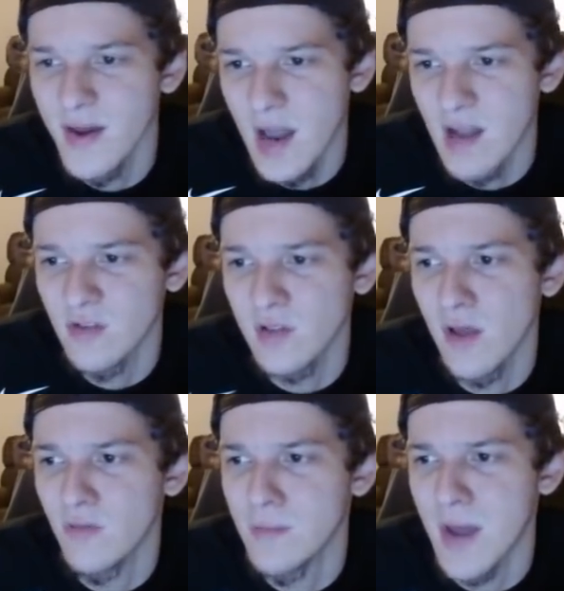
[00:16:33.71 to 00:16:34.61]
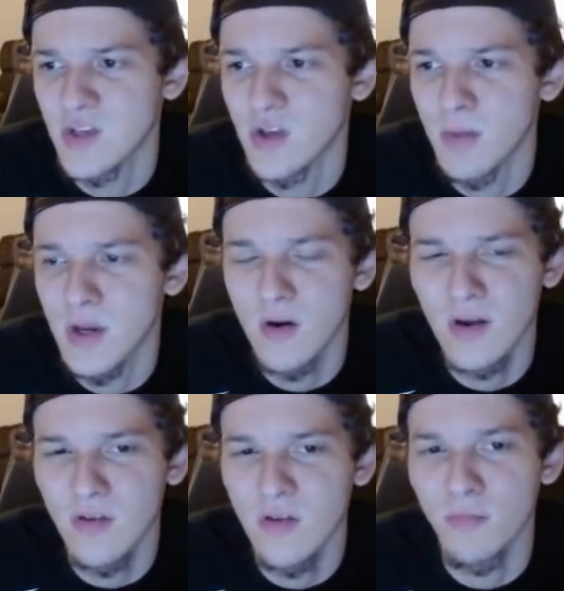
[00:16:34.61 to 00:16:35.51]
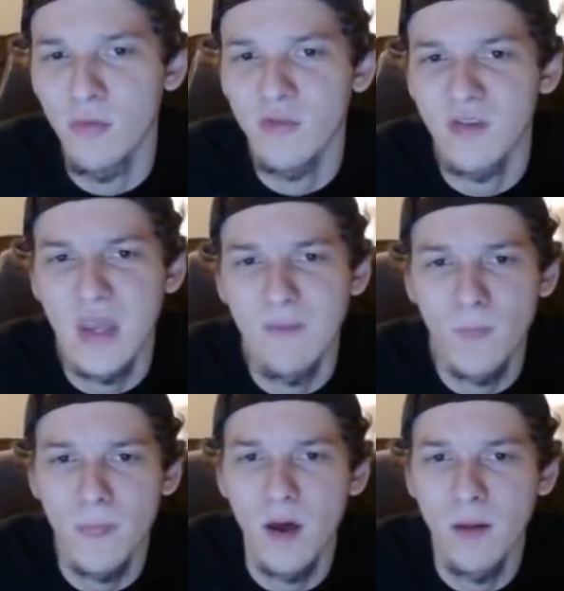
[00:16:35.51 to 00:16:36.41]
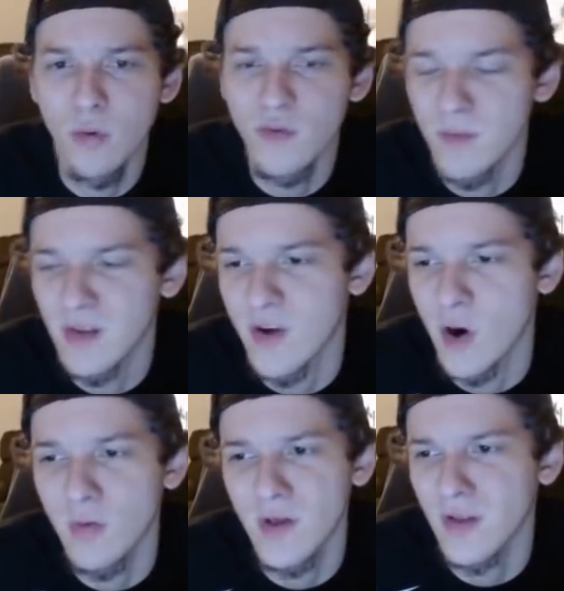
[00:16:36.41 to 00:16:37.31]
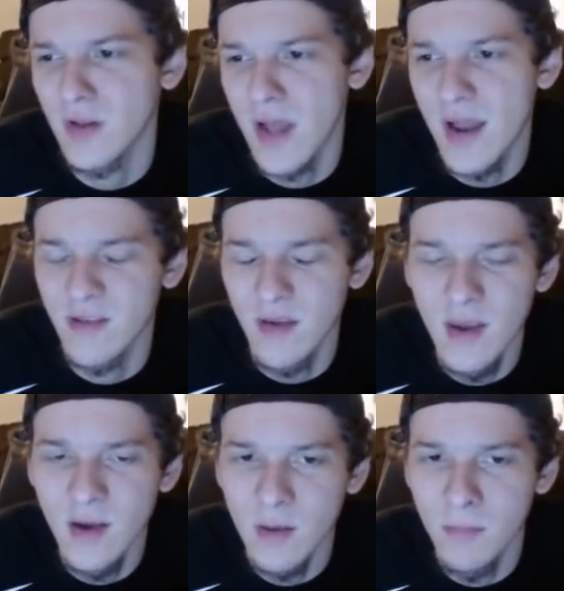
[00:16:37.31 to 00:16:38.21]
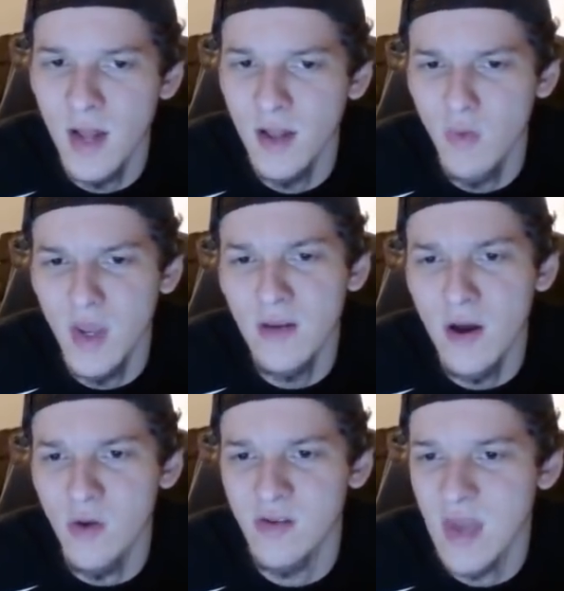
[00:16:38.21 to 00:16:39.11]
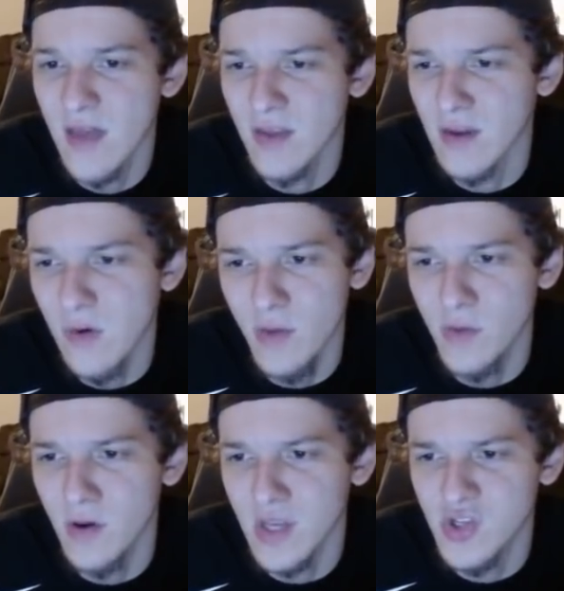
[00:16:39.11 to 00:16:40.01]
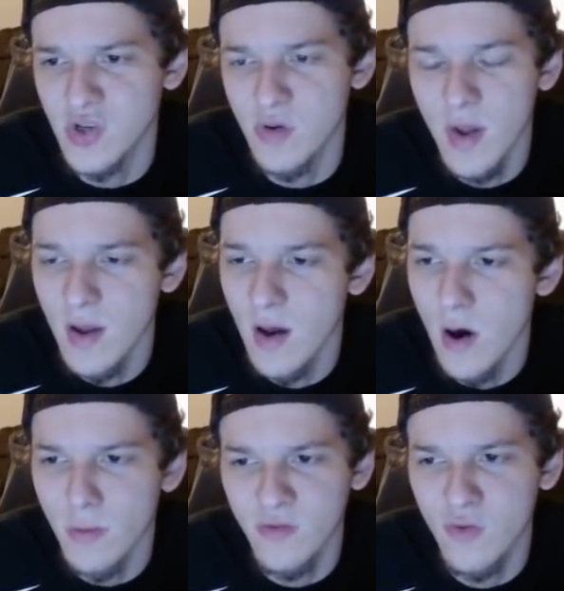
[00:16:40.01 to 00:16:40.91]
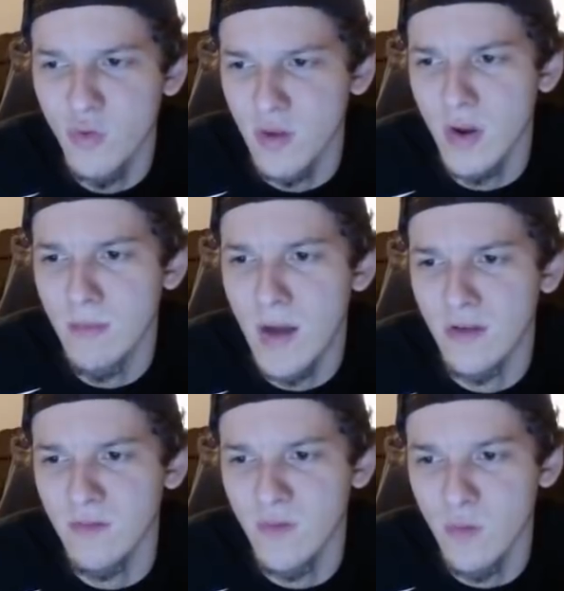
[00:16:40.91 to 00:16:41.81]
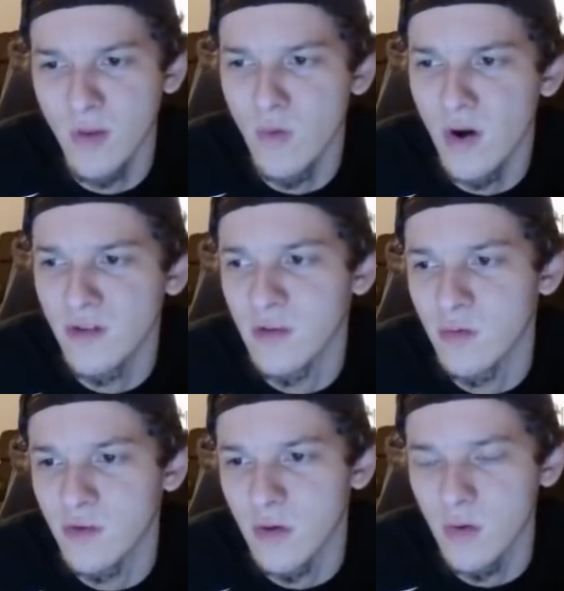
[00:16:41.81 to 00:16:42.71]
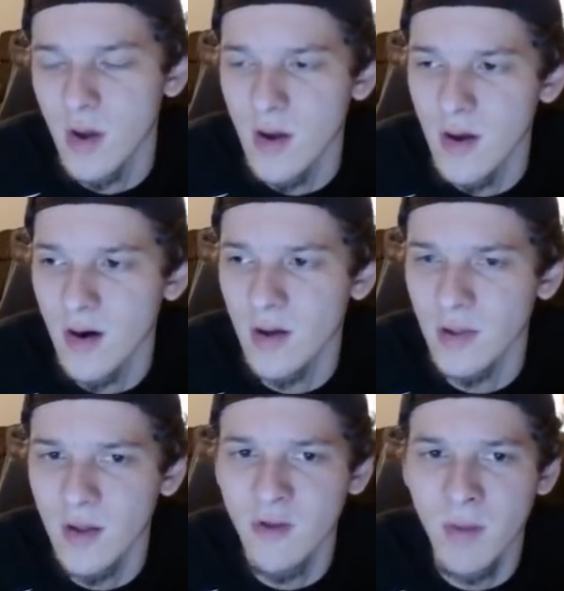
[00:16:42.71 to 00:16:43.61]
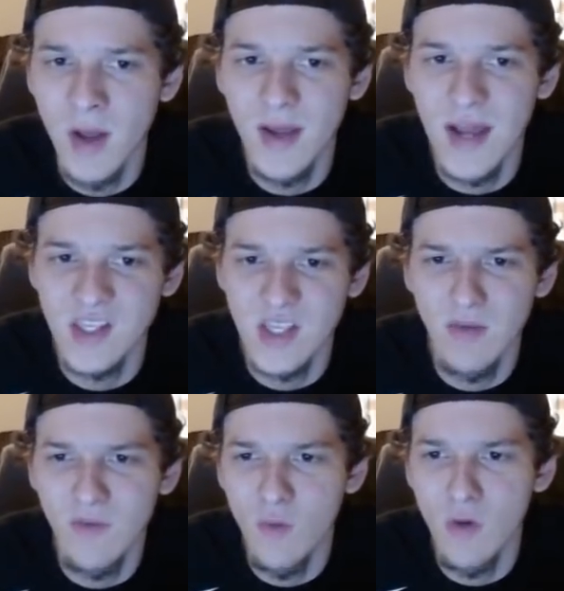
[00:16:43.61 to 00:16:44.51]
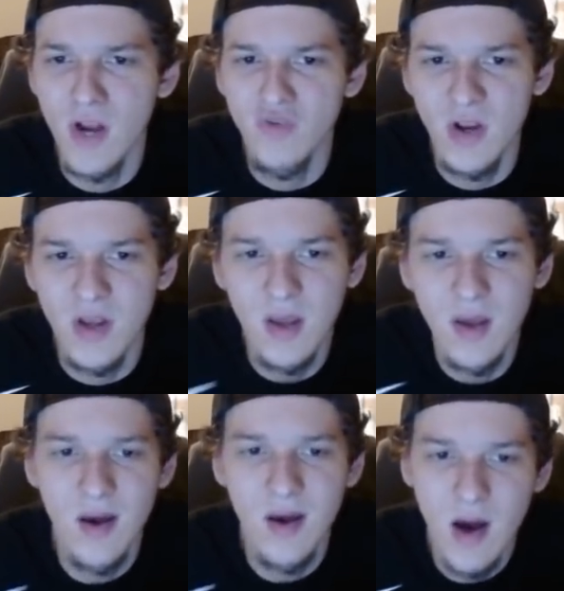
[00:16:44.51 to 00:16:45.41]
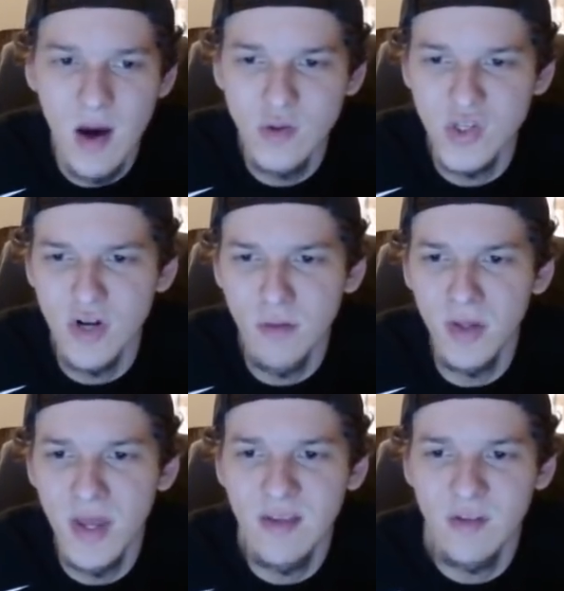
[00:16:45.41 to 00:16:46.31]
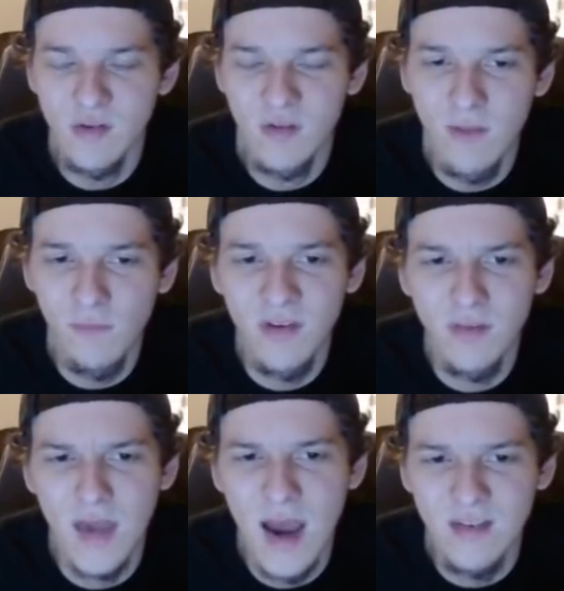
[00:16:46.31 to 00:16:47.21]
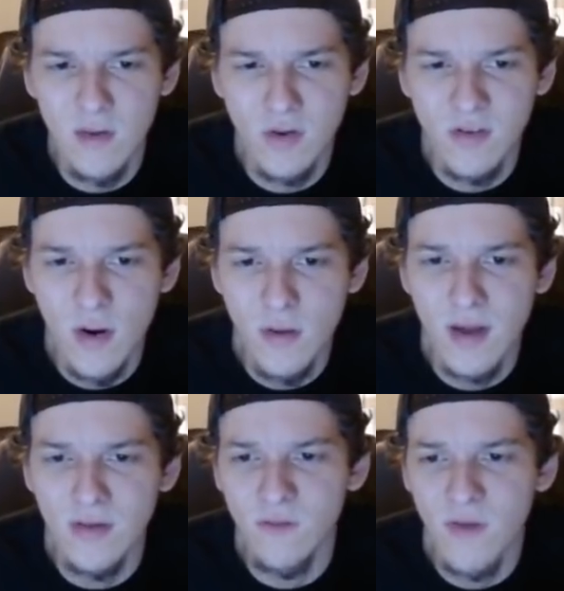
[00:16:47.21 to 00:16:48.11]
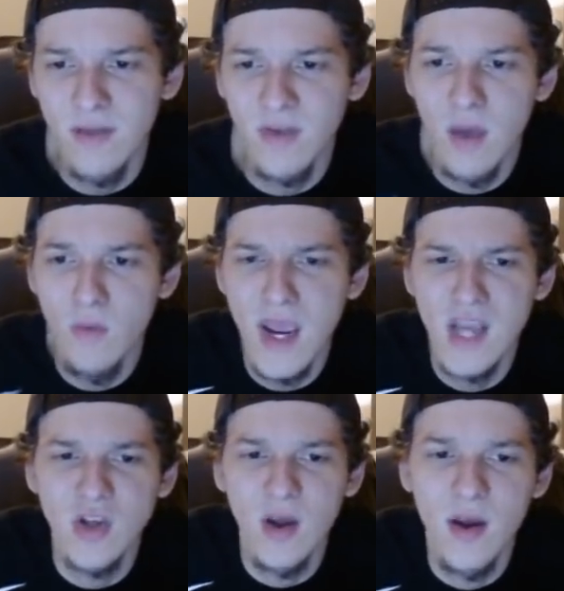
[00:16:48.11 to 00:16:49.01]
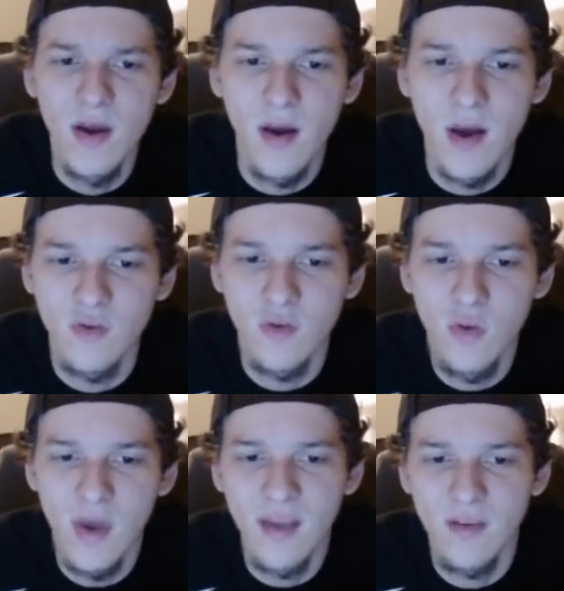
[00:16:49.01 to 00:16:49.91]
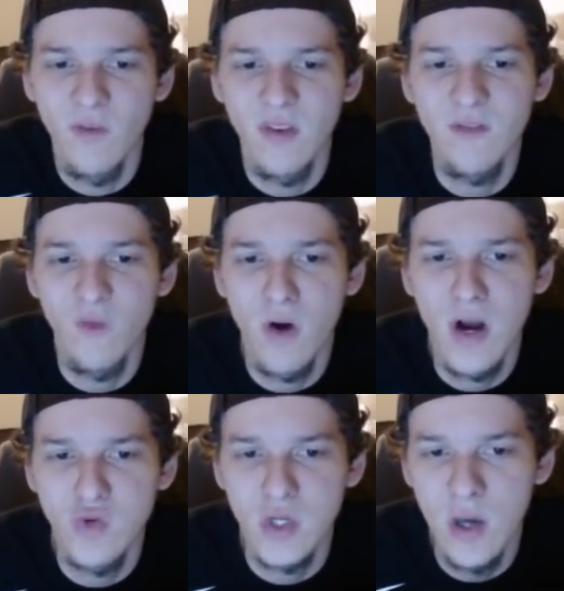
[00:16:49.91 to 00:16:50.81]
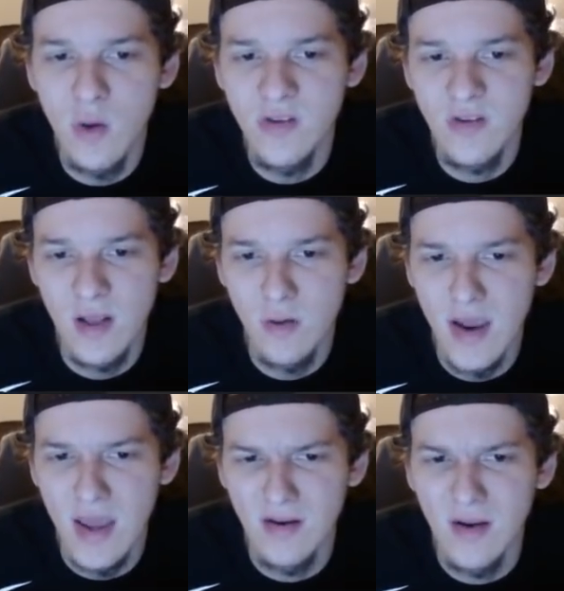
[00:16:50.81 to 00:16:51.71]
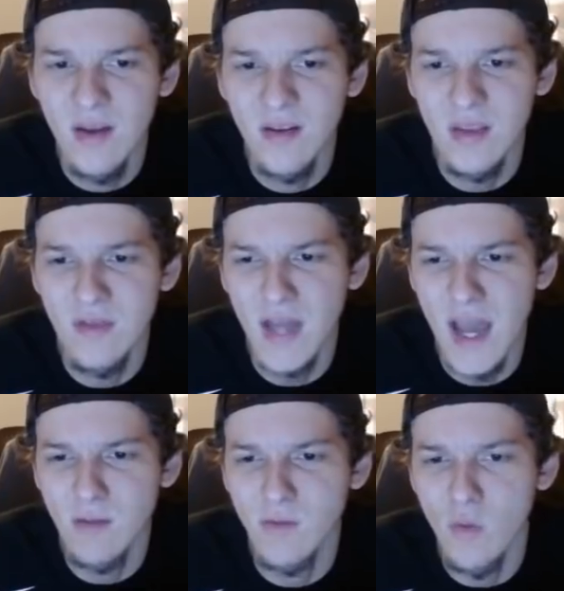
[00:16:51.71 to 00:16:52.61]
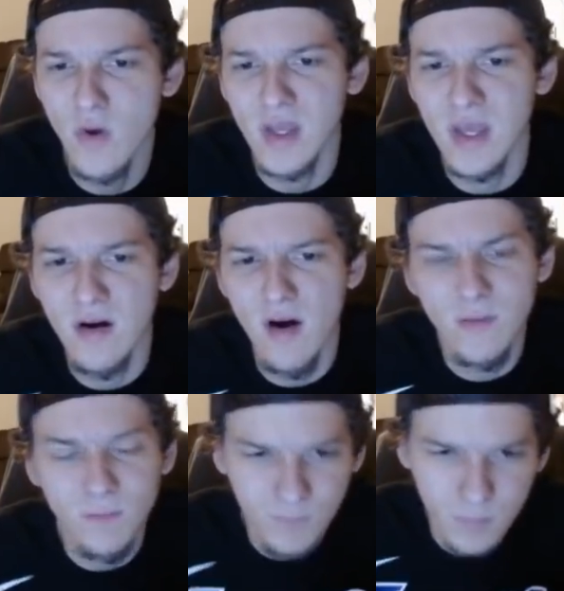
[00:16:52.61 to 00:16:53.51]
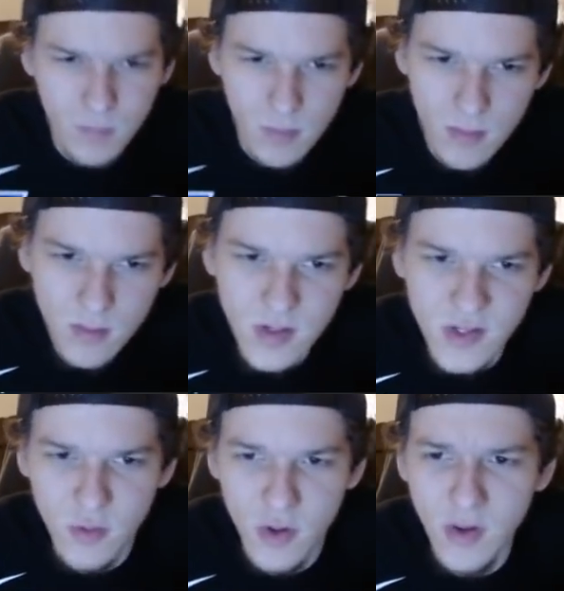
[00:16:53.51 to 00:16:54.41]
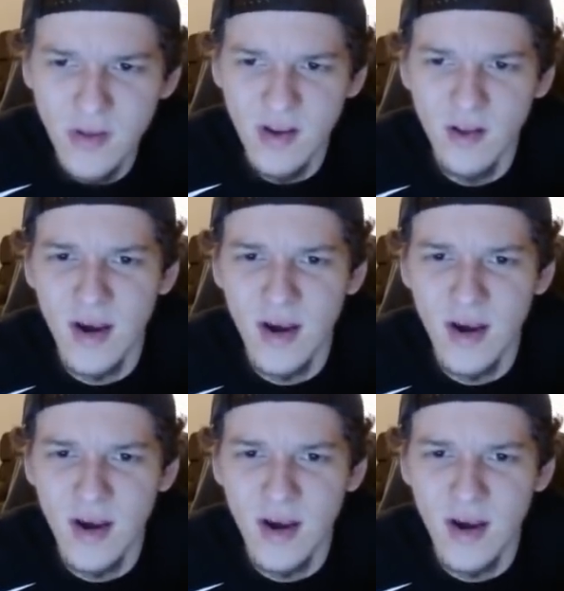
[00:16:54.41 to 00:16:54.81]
I just love the matchup here against this Bulls team. Bulls have been terrible on the glass. Capela, we know, is a guy that can go out there and get you almost 20 rebounds if he really wants to. So, love Capela at 7,400. Other center plays, there's definitely some guys I want to talk about in this 5K range. So, two guys at 5,400, Cody Zeller and Steven Adams, I want to hit on. So, Cody Zeller